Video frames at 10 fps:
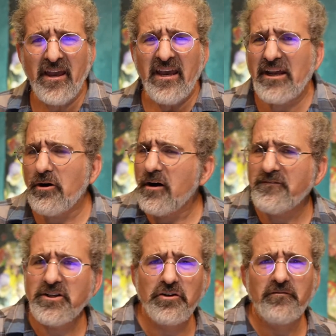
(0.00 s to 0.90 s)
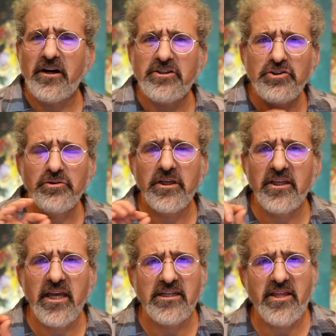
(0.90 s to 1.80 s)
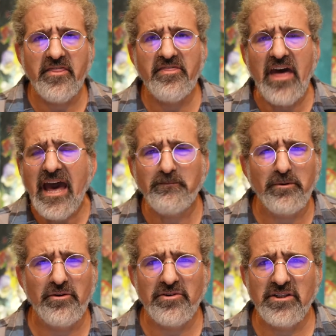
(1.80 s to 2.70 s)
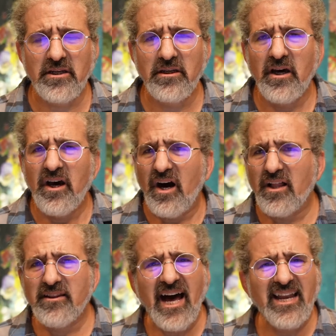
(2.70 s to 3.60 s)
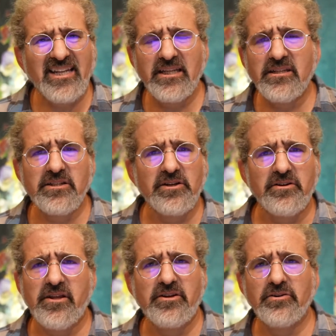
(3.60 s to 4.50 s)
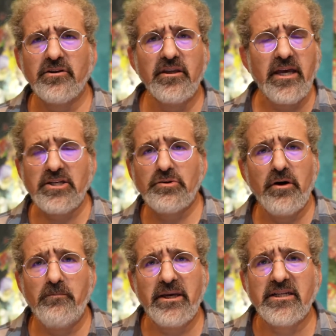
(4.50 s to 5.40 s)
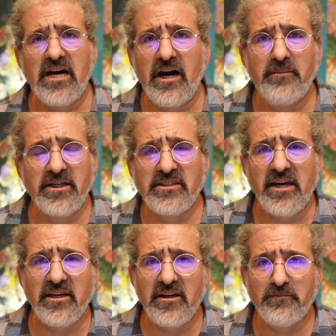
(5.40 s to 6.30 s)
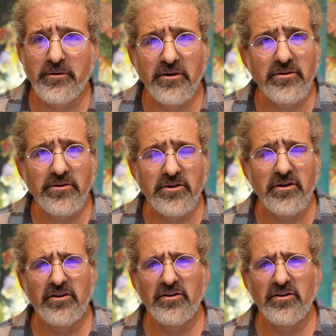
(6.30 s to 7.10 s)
And often you'll find you can get to that person a lot easier than you can get to a big-time executive producer.